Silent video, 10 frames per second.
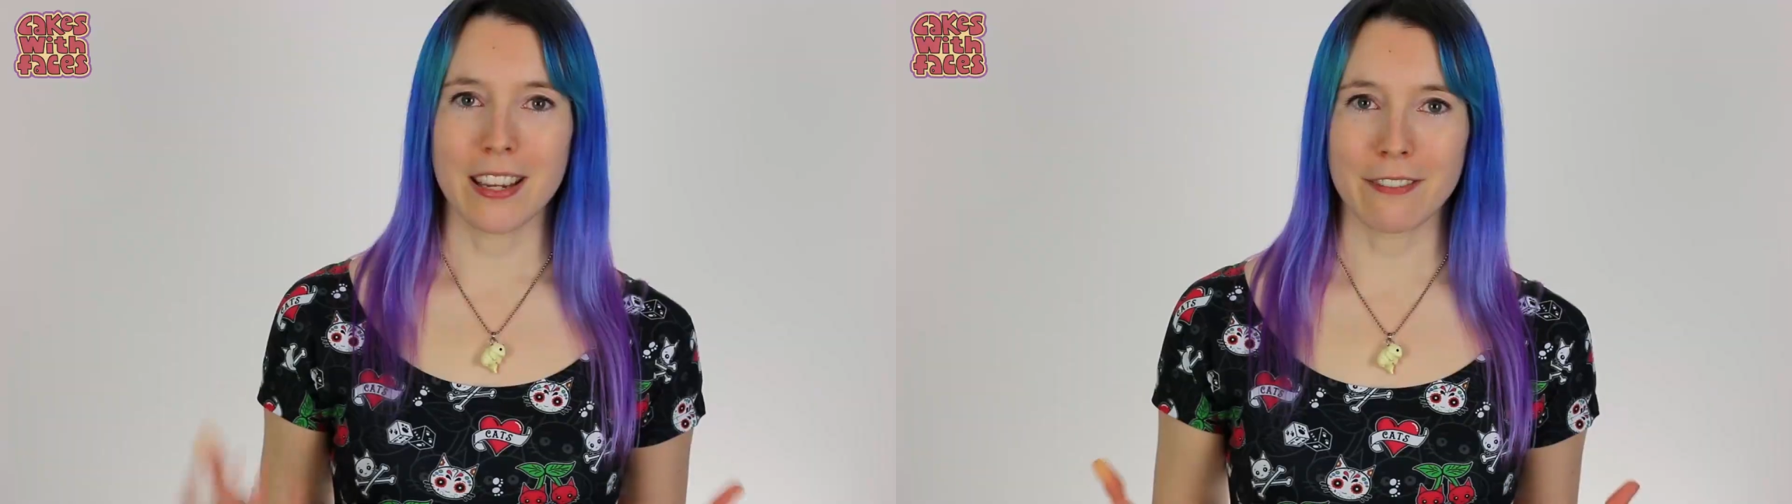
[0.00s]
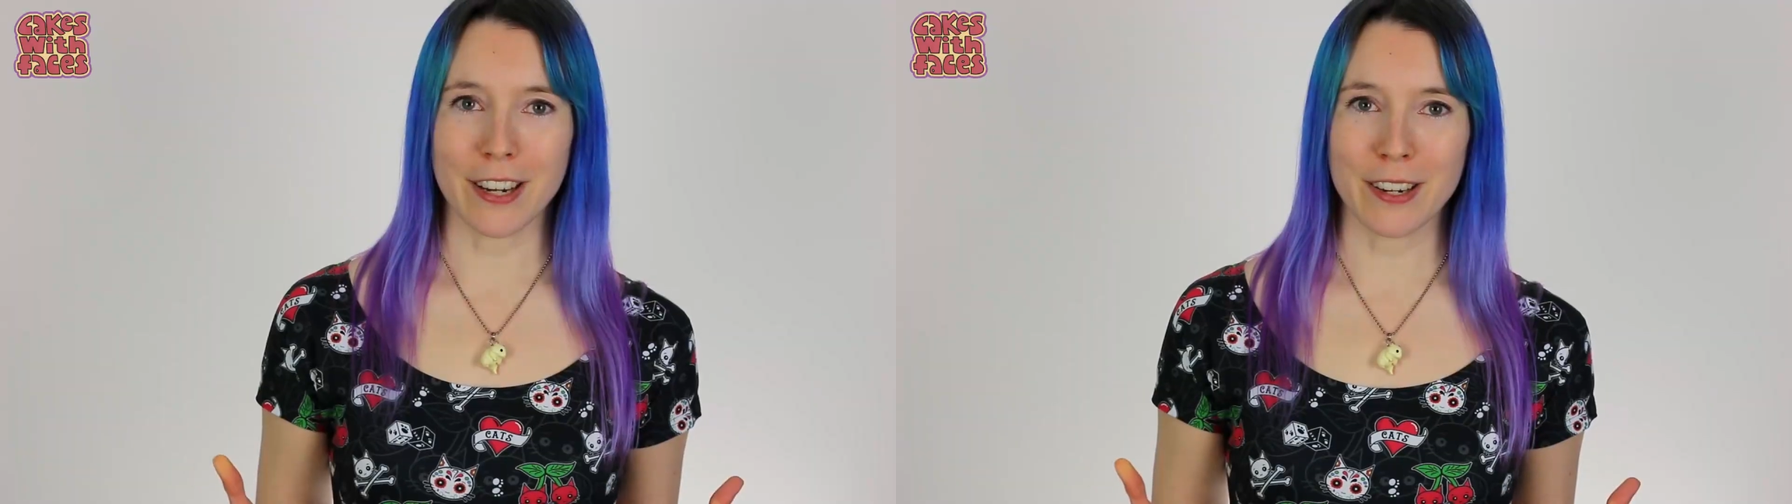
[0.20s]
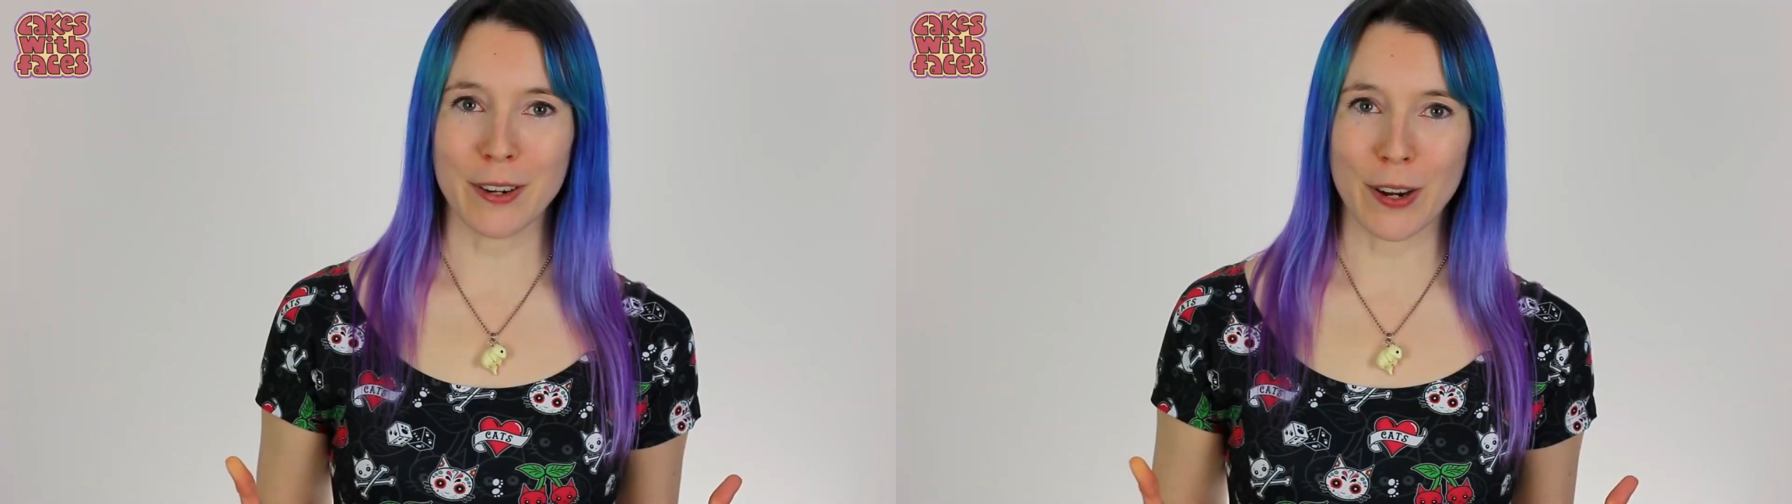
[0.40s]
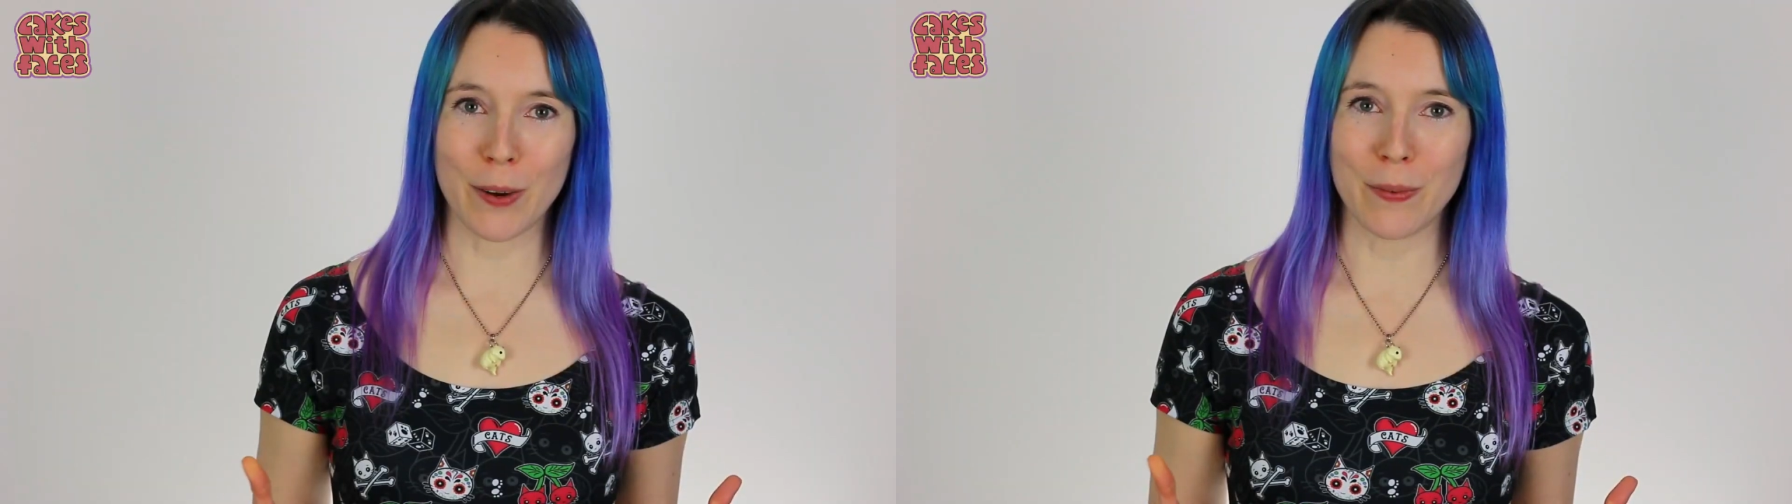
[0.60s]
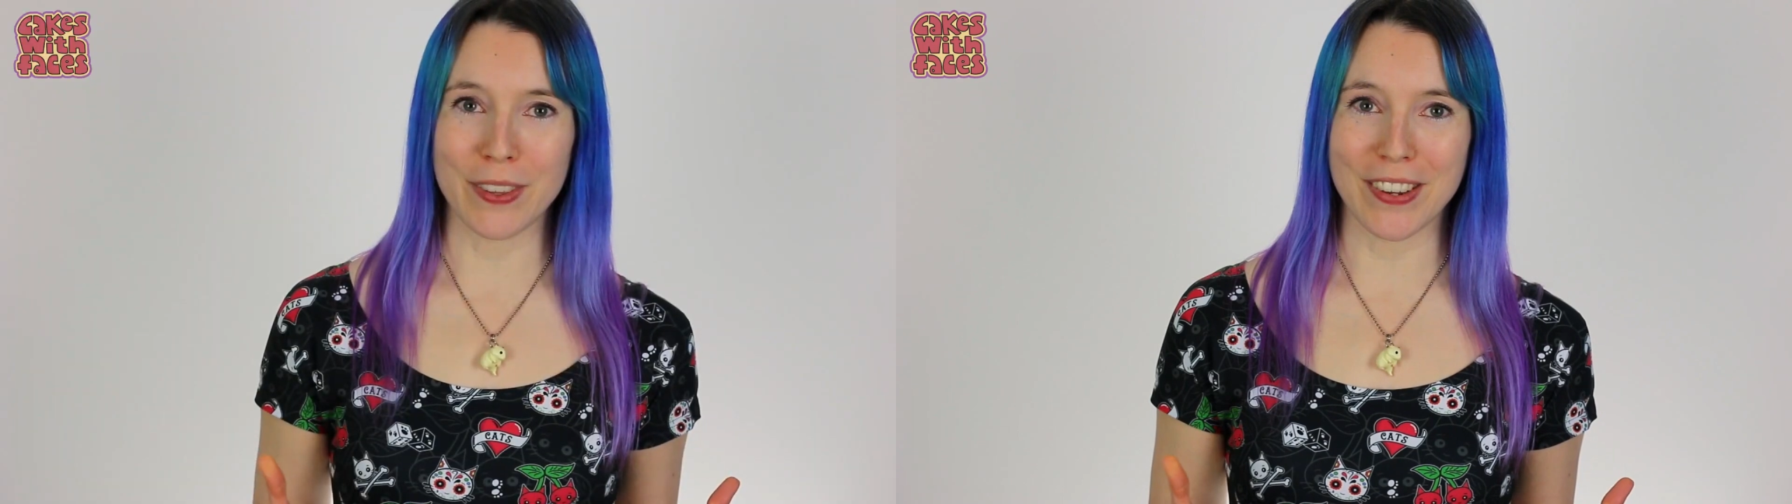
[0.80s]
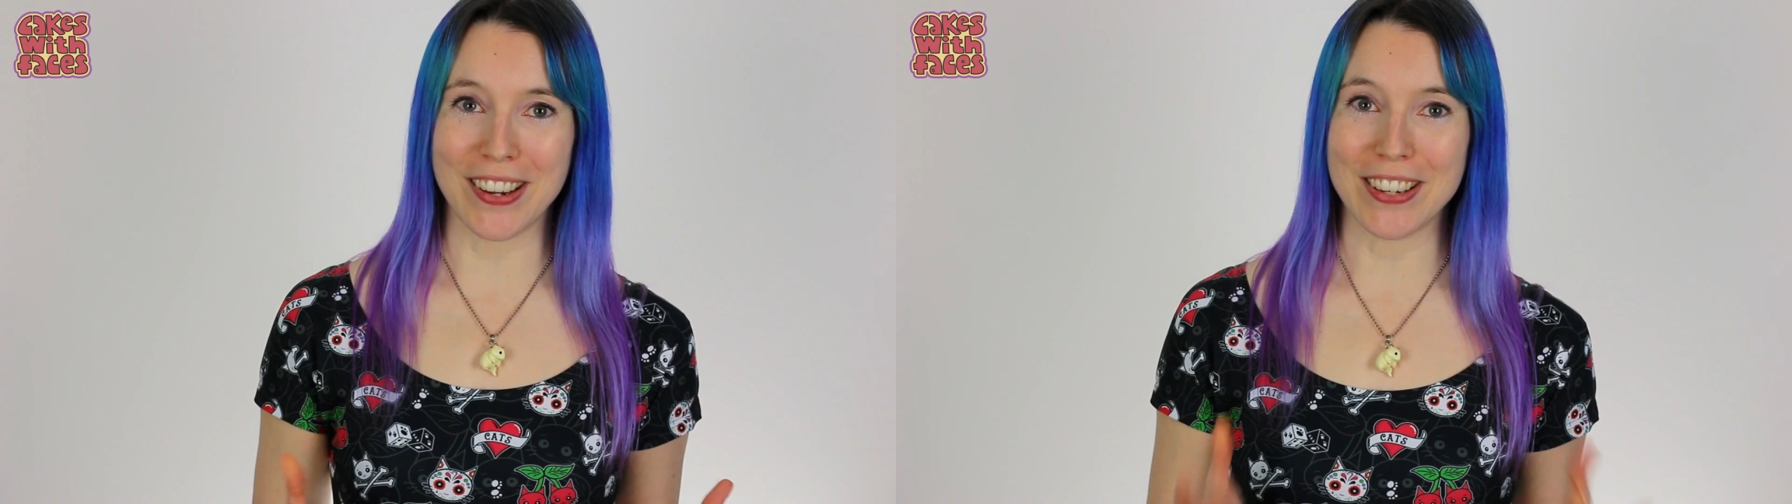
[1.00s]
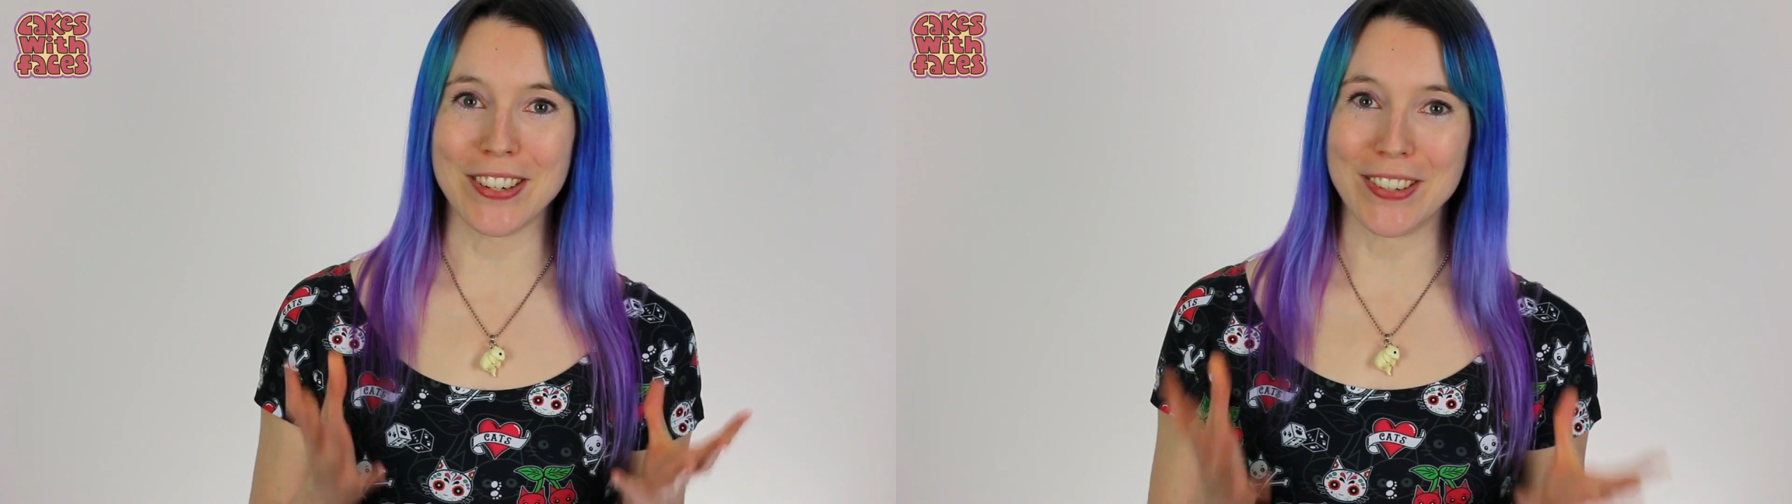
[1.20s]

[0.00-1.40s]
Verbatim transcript: If I can cope with it,